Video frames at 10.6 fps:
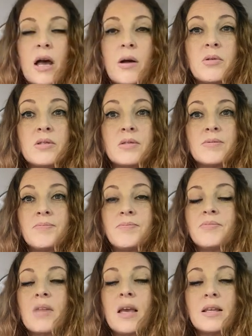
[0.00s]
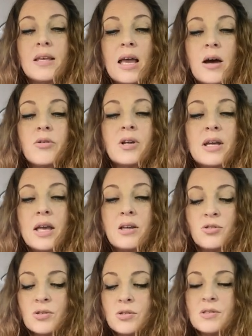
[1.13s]
I was encountering
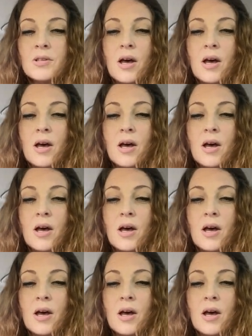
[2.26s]
angels.